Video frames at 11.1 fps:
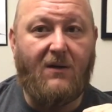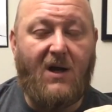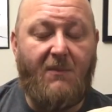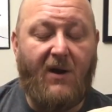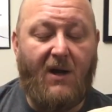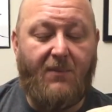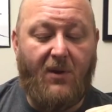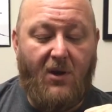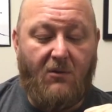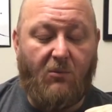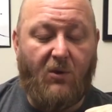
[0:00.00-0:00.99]
coming up,
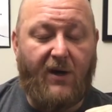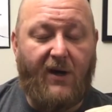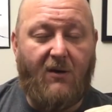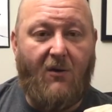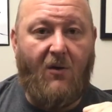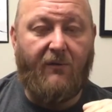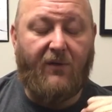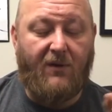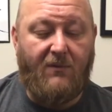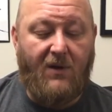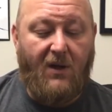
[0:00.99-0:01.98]
where we're going to go
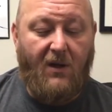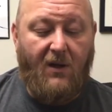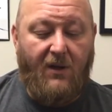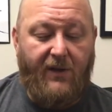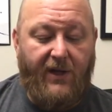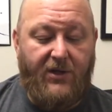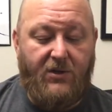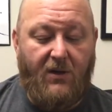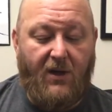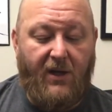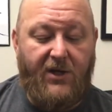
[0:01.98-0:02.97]
over the
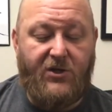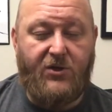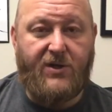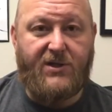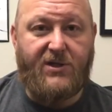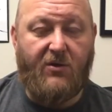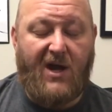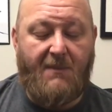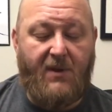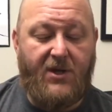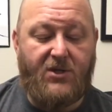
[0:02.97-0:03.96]
issues that
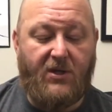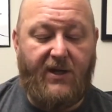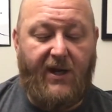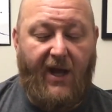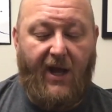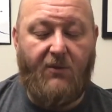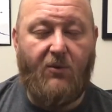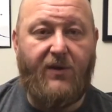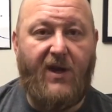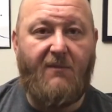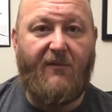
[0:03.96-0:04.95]
SOCOM initially had
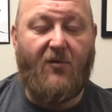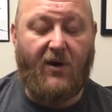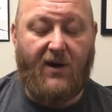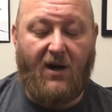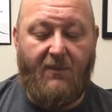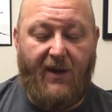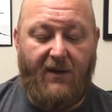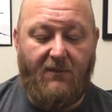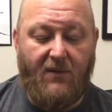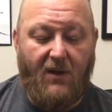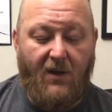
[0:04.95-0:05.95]
with the M4
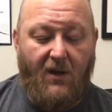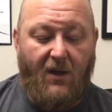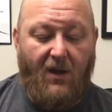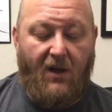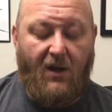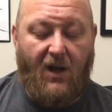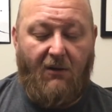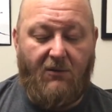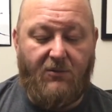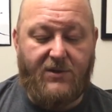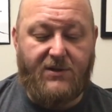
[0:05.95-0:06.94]
carbine.
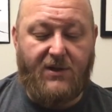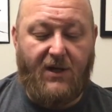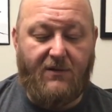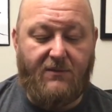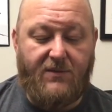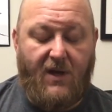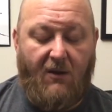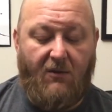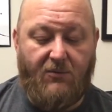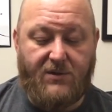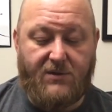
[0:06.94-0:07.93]
How
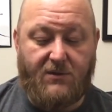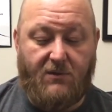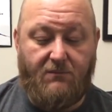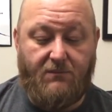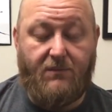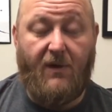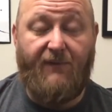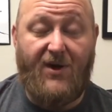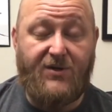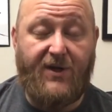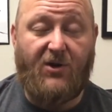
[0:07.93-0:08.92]
it was
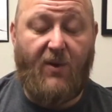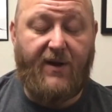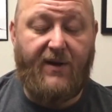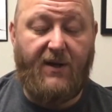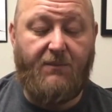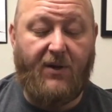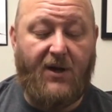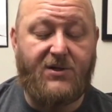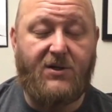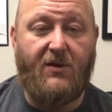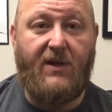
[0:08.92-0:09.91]
eventually corrected, but
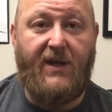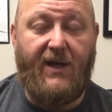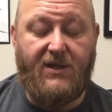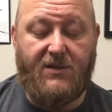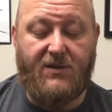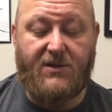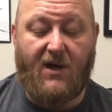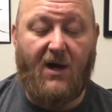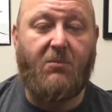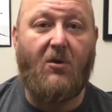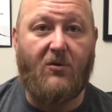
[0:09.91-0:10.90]
also leading into the
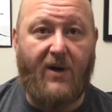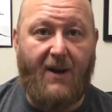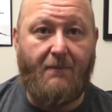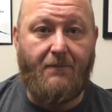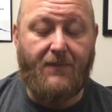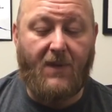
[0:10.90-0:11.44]
SCAR program